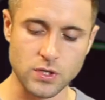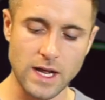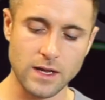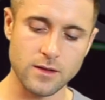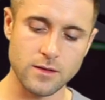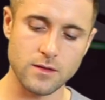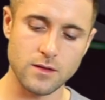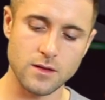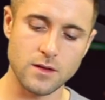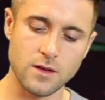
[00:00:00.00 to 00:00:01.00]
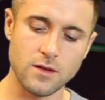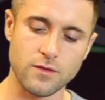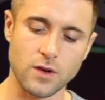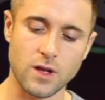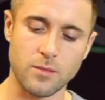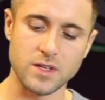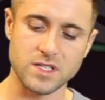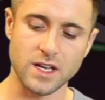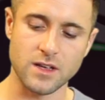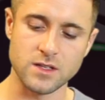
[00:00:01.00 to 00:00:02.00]
the track for a couple of
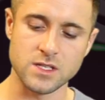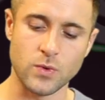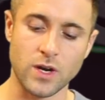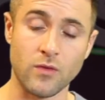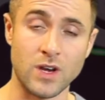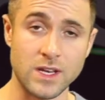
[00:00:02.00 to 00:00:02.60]
seconds, and when I